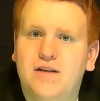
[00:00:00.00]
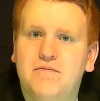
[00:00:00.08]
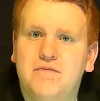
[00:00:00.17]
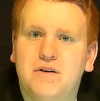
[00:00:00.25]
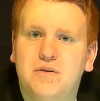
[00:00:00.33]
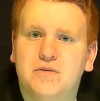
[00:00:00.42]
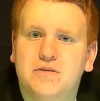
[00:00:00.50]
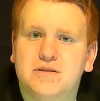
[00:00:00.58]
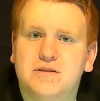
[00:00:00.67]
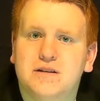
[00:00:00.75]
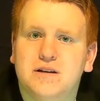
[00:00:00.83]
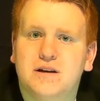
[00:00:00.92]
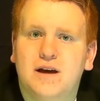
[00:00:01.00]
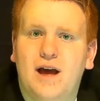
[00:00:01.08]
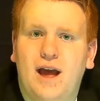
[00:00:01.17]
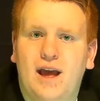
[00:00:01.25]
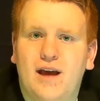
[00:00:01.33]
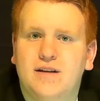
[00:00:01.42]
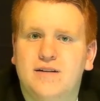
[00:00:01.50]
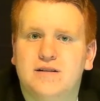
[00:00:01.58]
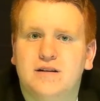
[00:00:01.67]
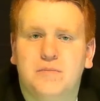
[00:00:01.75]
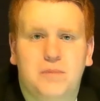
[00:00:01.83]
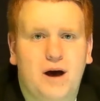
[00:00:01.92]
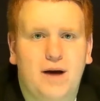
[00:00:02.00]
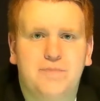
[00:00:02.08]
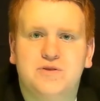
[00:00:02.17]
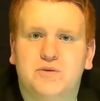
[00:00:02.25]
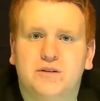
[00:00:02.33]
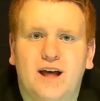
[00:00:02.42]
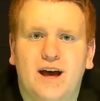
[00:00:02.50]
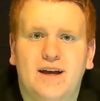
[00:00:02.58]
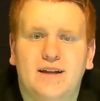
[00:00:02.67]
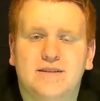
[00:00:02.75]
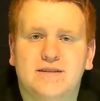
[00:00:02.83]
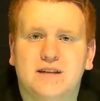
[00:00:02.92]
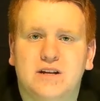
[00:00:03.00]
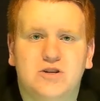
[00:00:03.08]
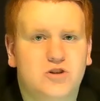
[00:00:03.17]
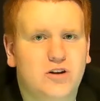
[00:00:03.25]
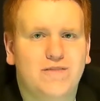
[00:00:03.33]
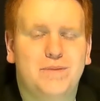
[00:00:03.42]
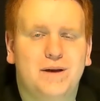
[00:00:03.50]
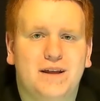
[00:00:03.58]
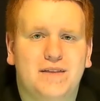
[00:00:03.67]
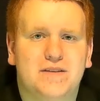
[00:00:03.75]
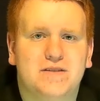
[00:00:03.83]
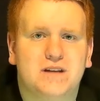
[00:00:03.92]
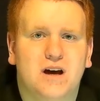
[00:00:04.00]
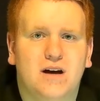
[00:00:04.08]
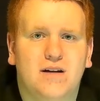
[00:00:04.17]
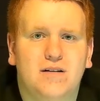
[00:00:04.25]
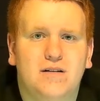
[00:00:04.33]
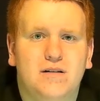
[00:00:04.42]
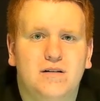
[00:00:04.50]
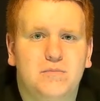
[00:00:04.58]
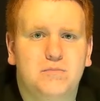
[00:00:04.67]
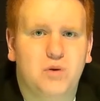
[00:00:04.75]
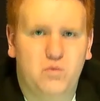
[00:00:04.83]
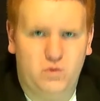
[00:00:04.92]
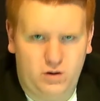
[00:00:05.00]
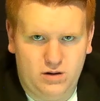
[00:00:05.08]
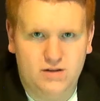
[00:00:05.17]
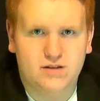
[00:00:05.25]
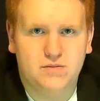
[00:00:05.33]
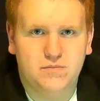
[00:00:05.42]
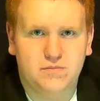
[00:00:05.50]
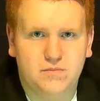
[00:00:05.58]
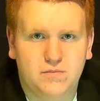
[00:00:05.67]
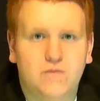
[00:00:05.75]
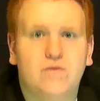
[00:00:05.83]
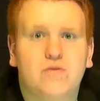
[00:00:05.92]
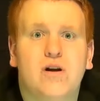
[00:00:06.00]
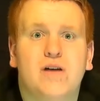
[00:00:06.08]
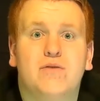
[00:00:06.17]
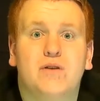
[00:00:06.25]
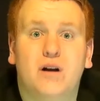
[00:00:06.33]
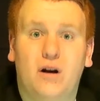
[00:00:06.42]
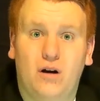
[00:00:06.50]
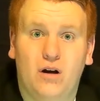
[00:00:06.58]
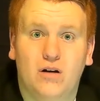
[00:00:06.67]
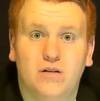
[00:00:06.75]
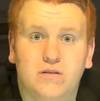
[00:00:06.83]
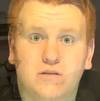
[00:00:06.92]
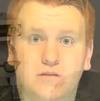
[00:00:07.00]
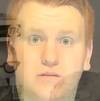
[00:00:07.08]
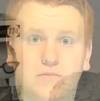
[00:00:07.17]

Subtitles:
in votes and pops or lines that should have been at this con, but weren't. Forever in our hearts.